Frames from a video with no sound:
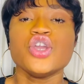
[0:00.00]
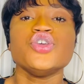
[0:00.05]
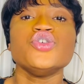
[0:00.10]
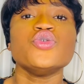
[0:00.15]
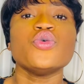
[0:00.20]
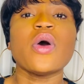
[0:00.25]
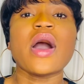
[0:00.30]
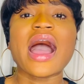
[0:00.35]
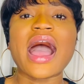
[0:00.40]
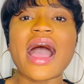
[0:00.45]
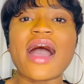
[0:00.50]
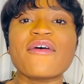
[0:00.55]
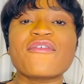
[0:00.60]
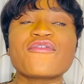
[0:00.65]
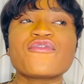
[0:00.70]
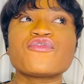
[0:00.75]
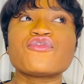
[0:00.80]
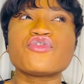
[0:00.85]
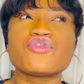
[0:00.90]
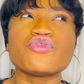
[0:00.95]
You
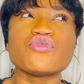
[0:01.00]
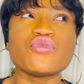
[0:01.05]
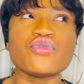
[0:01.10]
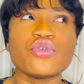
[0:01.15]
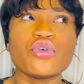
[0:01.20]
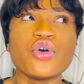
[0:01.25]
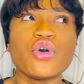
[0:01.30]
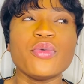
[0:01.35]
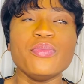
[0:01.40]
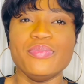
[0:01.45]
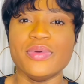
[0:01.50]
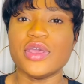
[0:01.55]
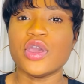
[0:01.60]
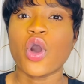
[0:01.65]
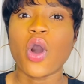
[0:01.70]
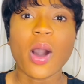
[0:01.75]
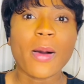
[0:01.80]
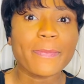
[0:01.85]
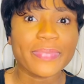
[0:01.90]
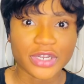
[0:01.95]
have to be
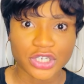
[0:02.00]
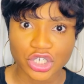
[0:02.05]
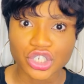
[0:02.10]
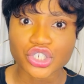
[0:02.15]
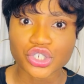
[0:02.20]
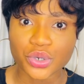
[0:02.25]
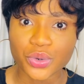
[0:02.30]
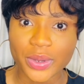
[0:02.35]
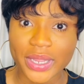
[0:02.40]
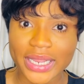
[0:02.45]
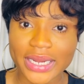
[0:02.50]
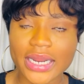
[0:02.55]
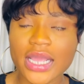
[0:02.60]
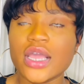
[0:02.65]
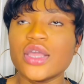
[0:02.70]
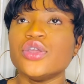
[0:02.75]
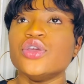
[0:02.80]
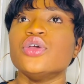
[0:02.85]
up and doing.